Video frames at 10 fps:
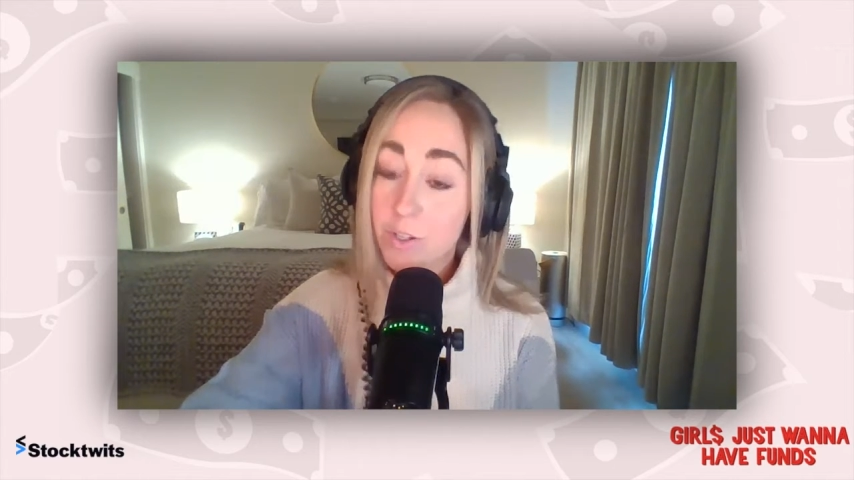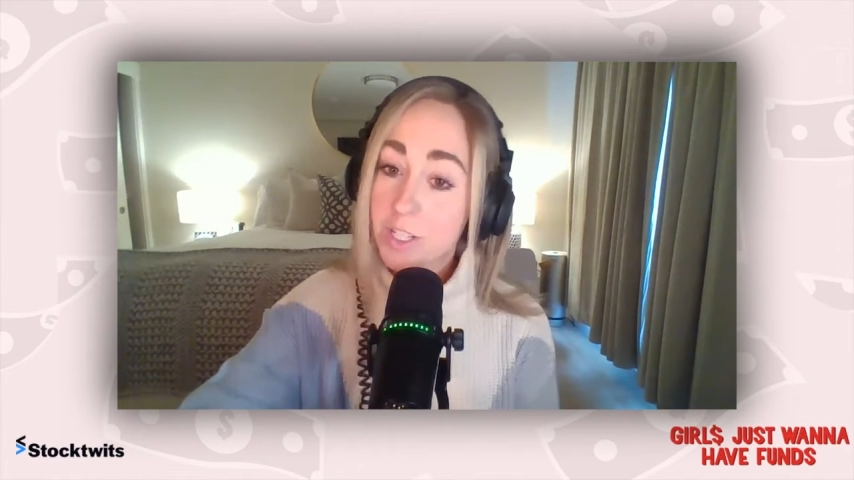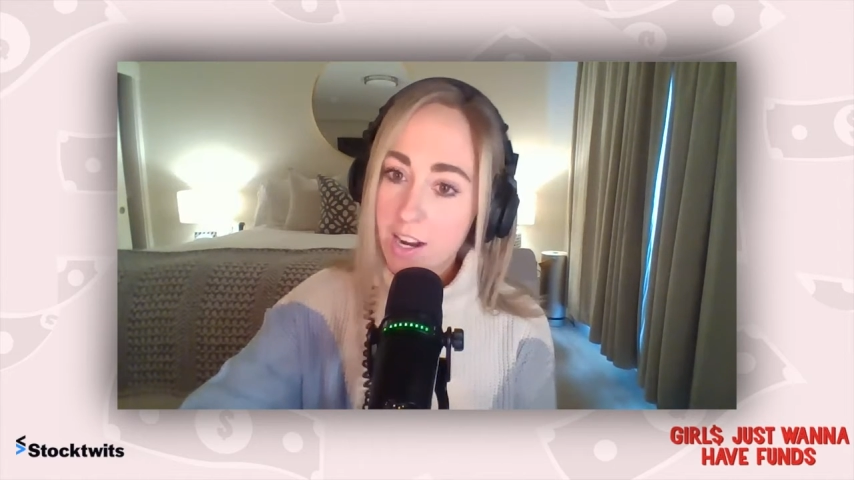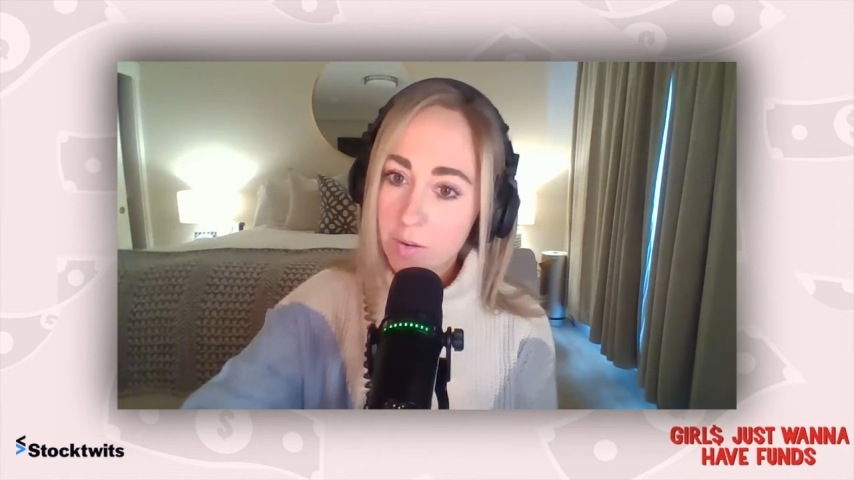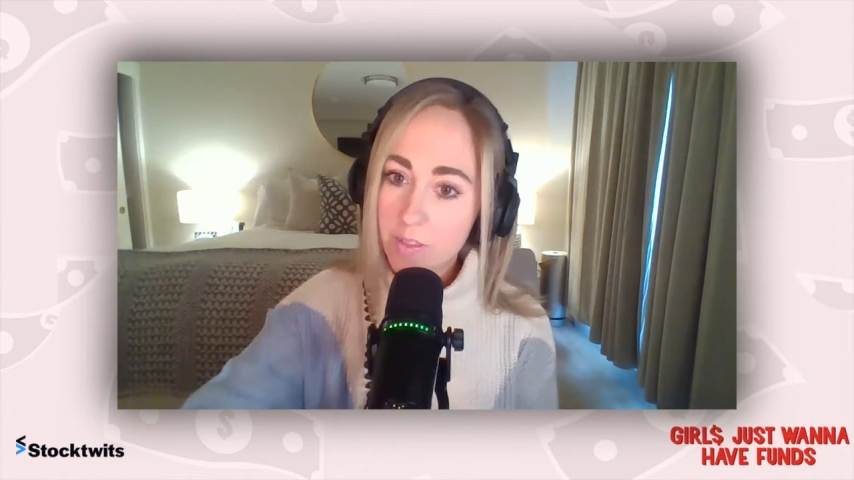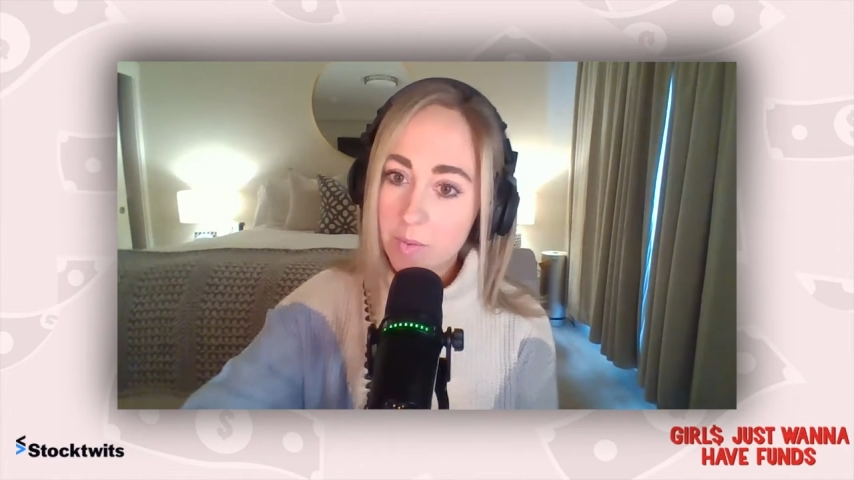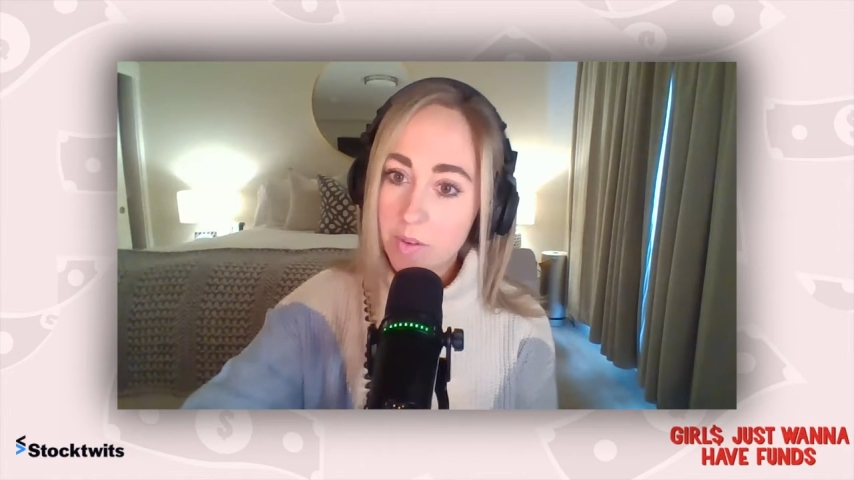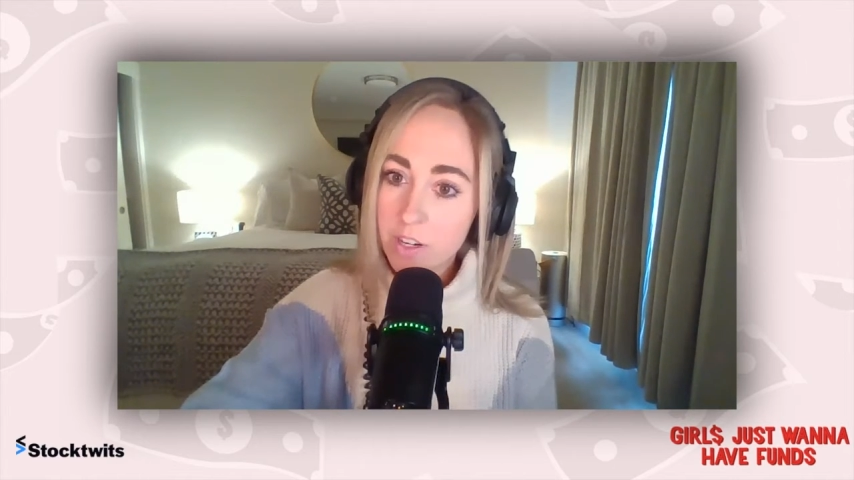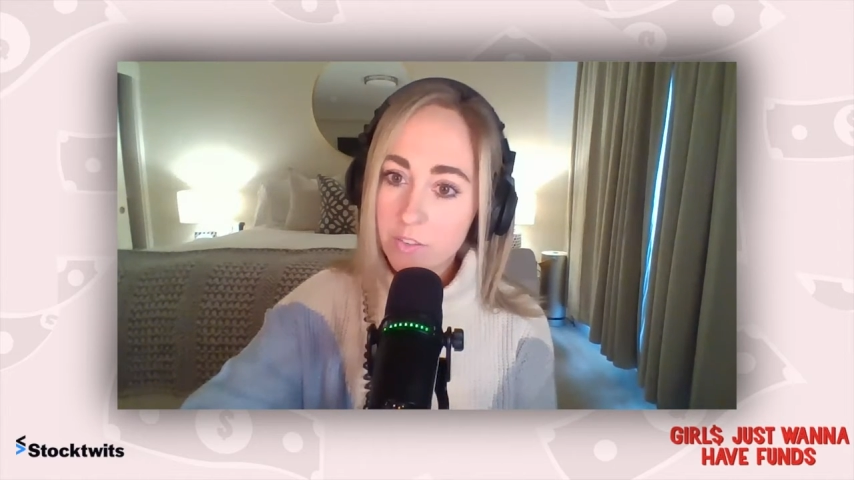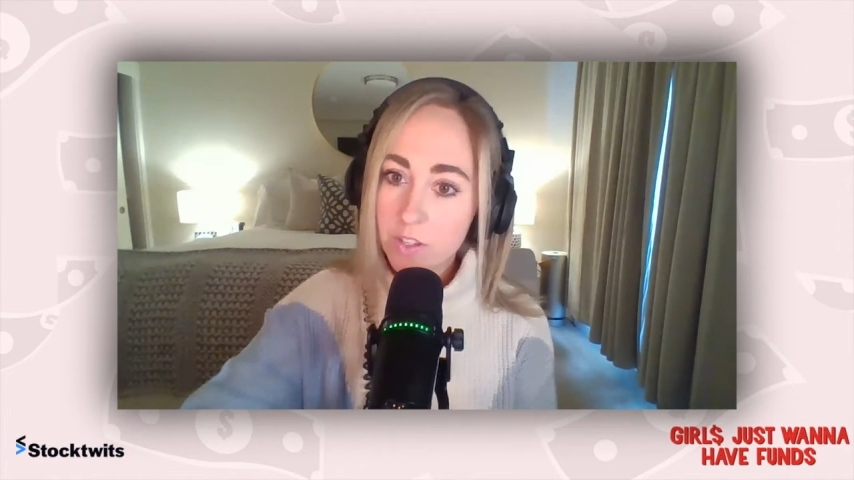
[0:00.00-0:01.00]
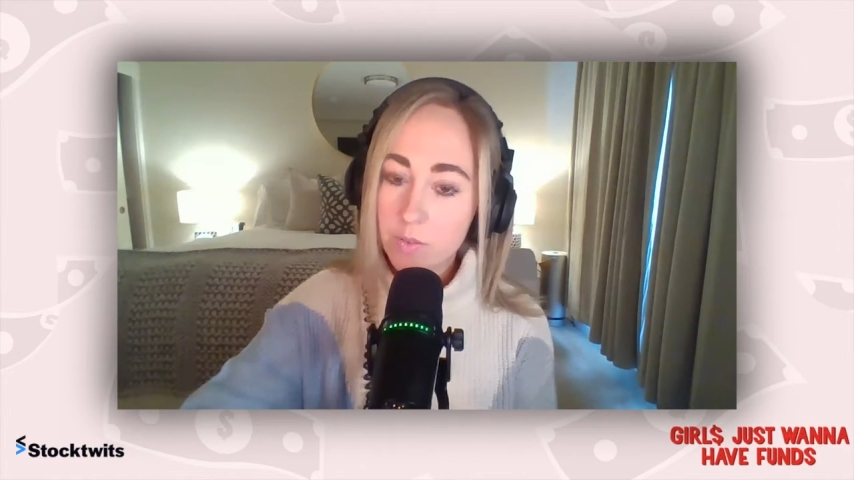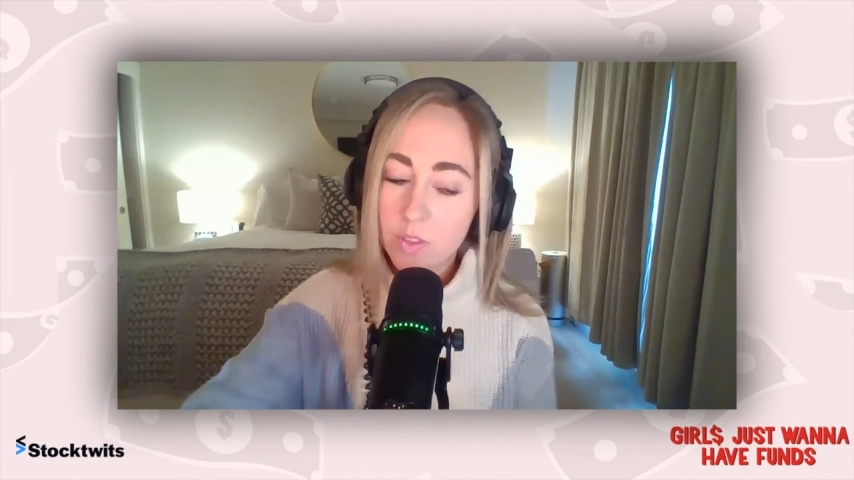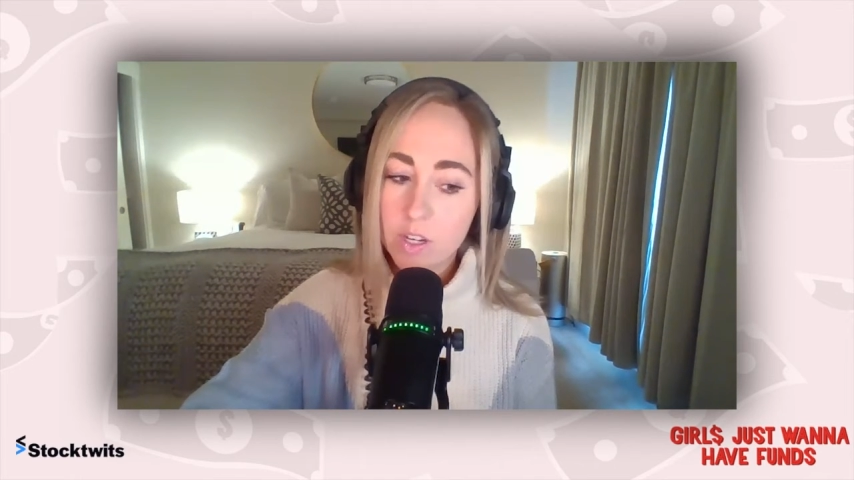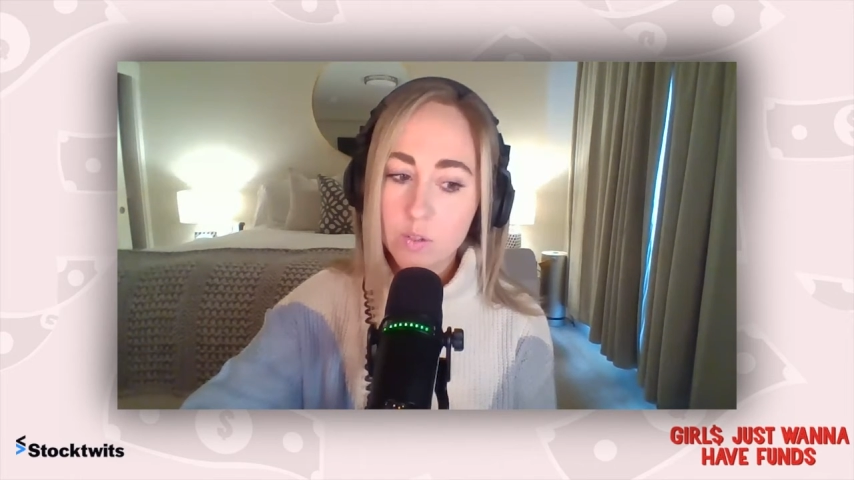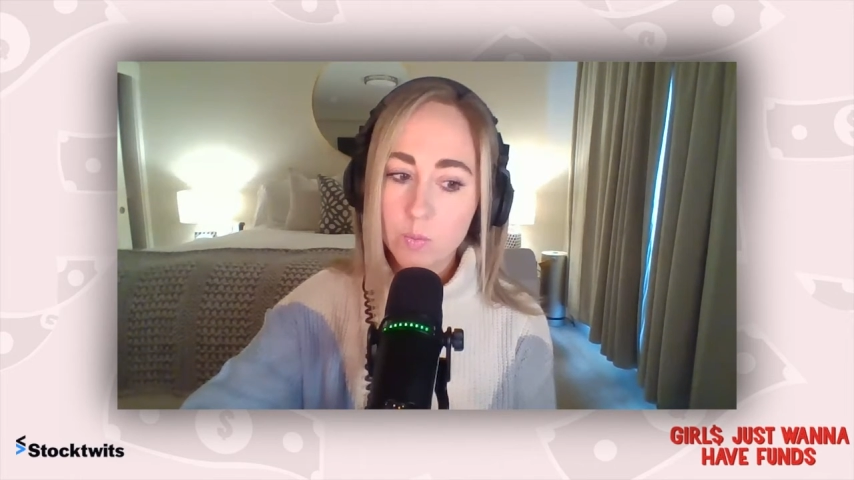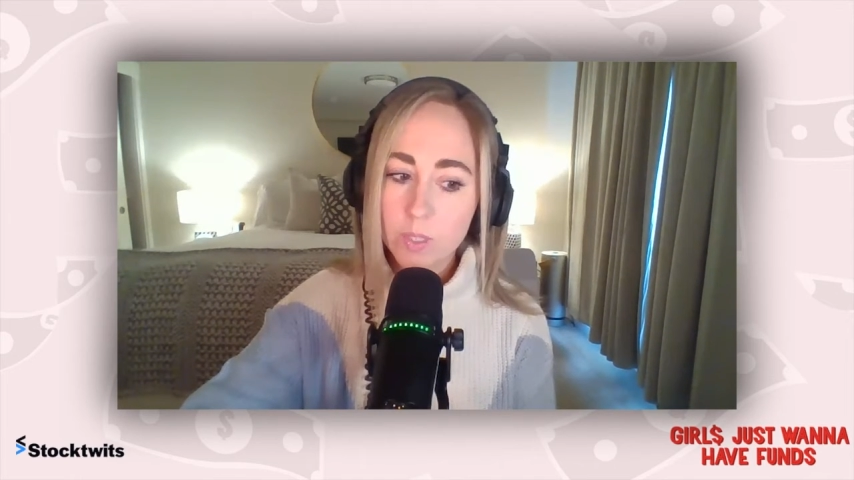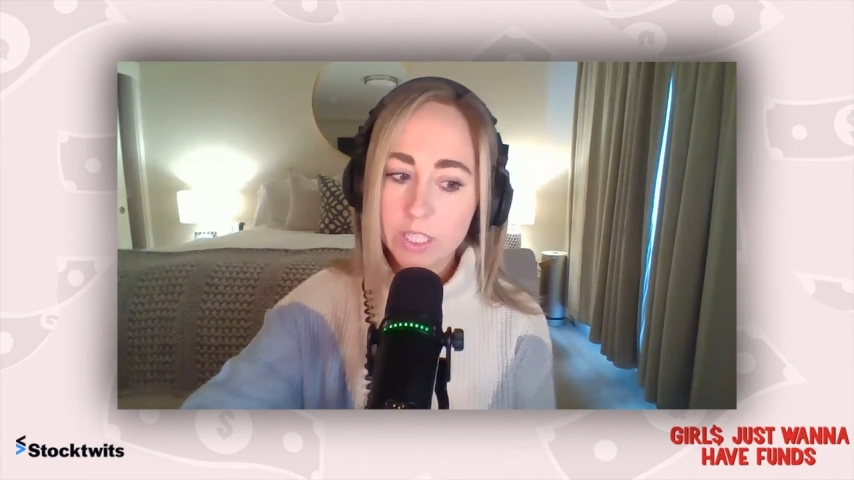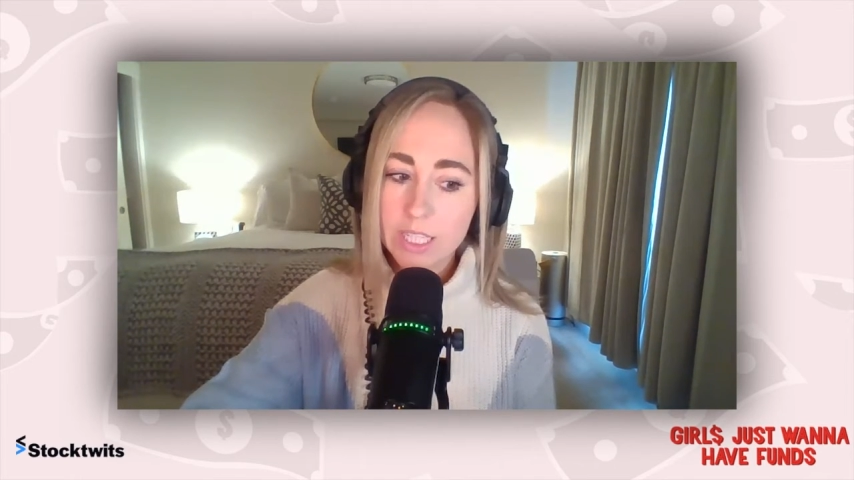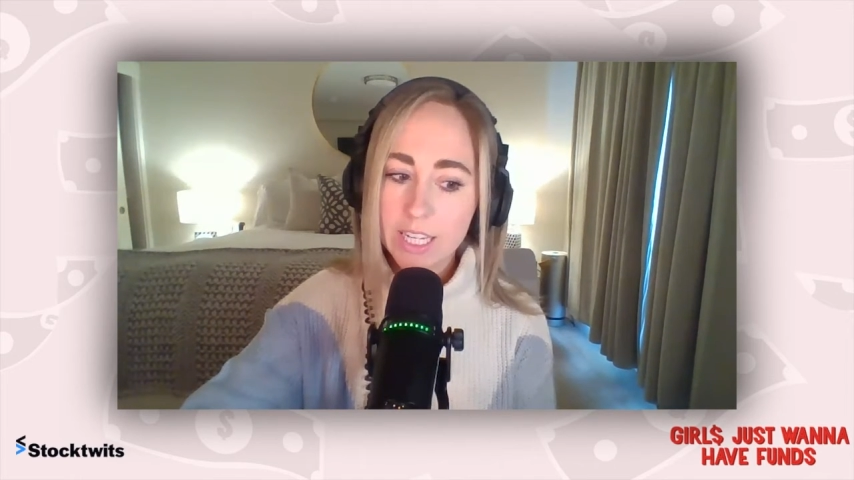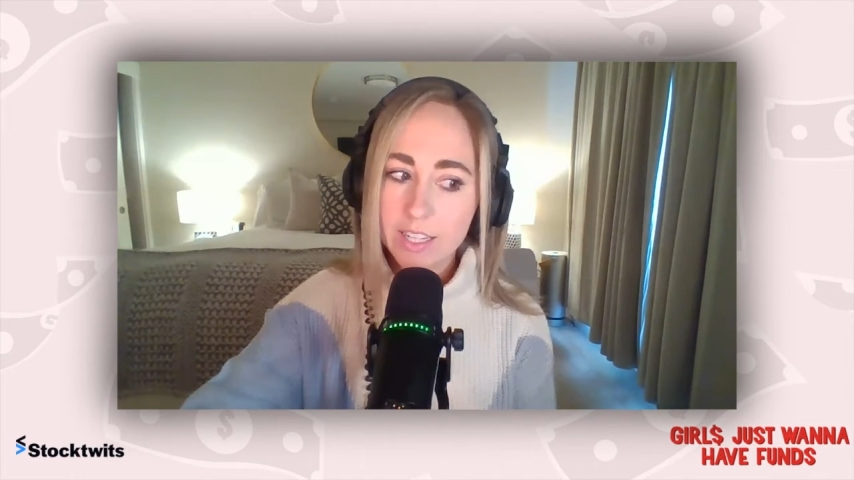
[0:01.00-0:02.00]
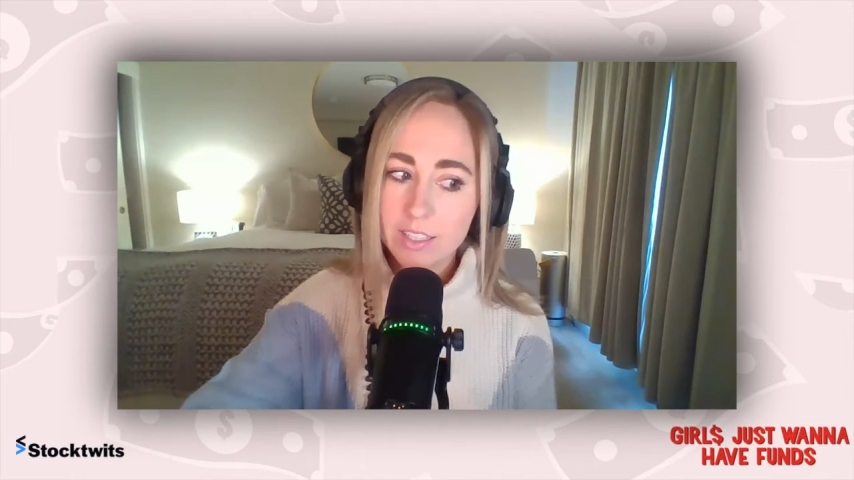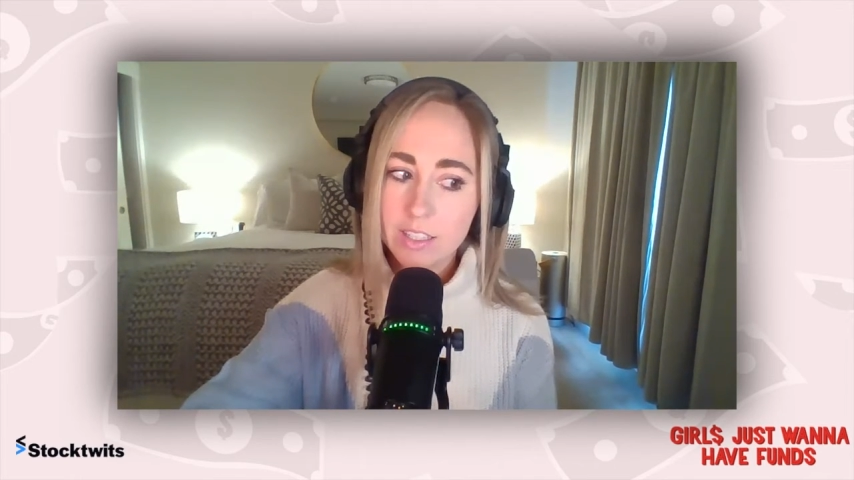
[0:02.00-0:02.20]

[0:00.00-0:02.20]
heroine that we've interviewed that has really